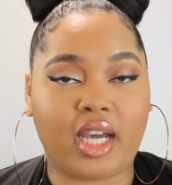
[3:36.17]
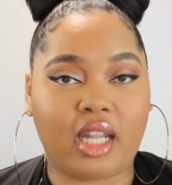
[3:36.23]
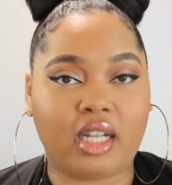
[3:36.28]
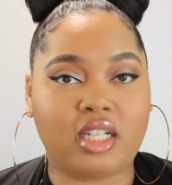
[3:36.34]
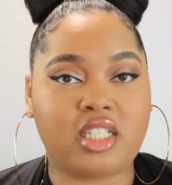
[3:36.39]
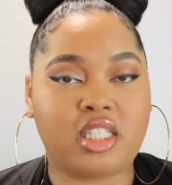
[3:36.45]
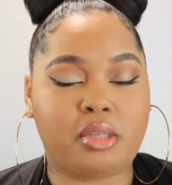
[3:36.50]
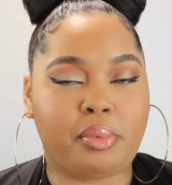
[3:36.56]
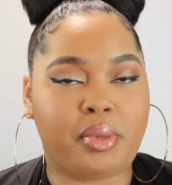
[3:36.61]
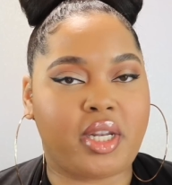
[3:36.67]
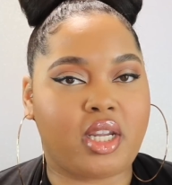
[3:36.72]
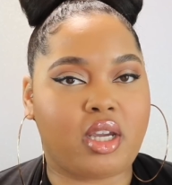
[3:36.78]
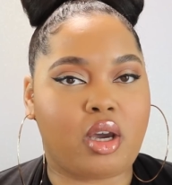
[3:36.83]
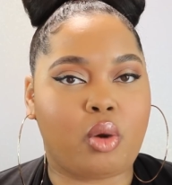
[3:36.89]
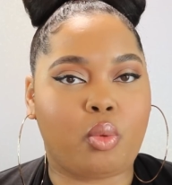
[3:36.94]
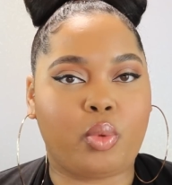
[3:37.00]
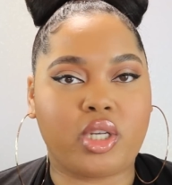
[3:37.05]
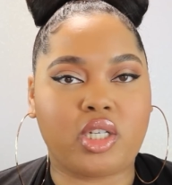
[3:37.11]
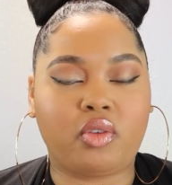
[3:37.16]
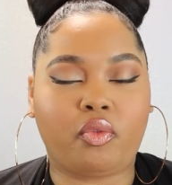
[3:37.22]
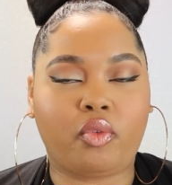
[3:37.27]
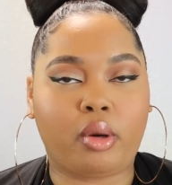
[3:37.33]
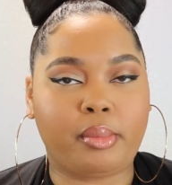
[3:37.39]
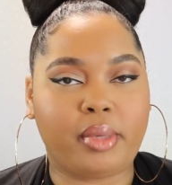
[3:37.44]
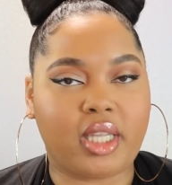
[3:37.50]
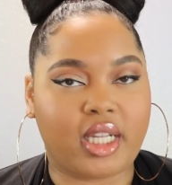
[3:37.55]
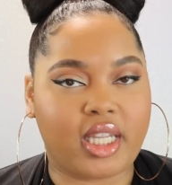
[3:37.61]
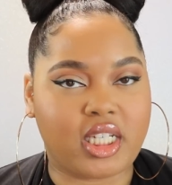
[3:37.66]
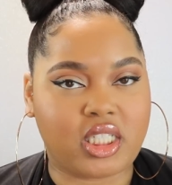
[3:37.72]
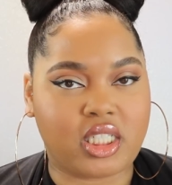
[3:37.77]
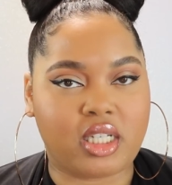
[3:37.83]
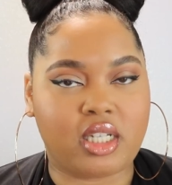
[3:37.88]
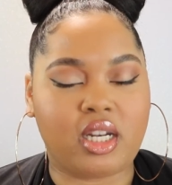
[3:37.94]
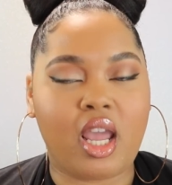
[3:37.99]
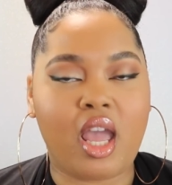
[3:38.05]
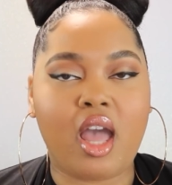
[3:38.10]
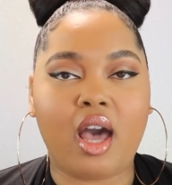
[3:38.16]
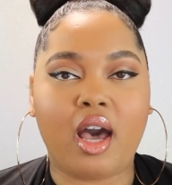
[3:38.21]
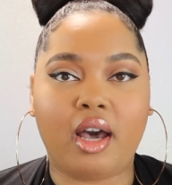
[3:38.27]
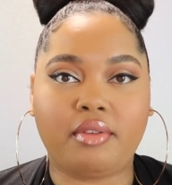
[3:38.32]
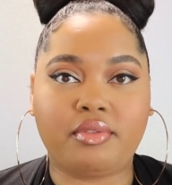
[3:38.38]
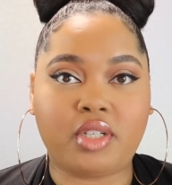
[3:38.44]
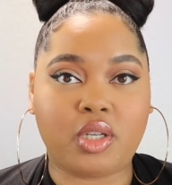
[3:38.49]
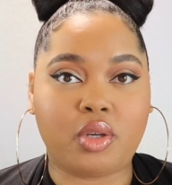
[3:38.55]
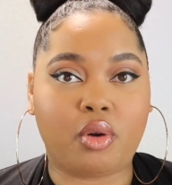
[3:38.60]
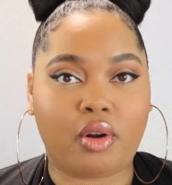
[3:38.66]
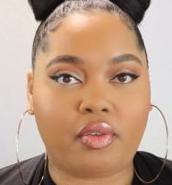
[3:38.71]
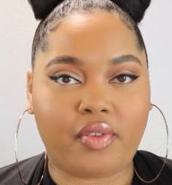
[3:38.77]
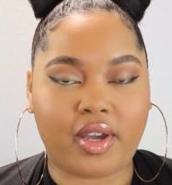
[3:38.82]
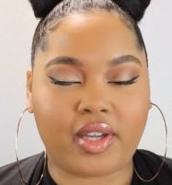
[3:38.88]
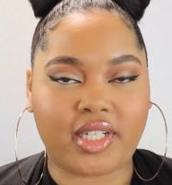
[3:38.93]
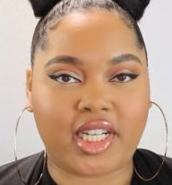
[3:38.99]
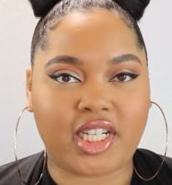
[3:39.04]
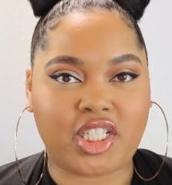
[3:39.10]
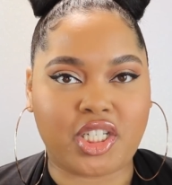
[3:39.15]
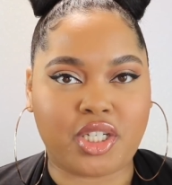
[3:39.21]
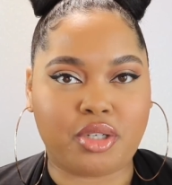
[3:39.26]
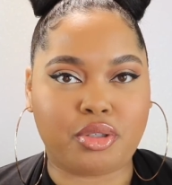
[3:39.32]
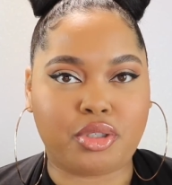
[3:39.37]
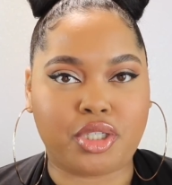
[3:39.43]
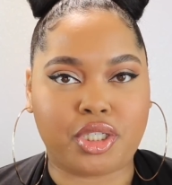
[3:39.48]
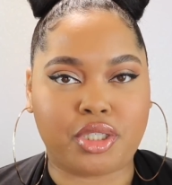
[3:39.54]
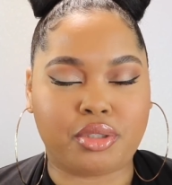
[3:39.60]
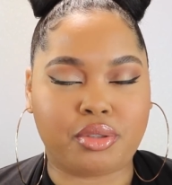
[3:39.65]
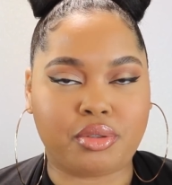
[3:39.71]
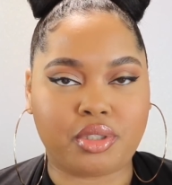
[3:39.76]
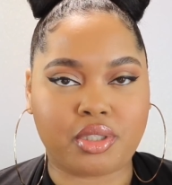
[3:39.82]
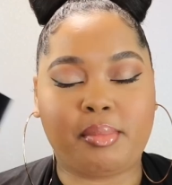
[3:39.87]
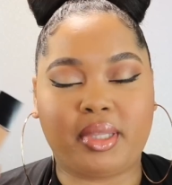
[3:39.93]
colors depending on which formulation of Dior foundation you choose.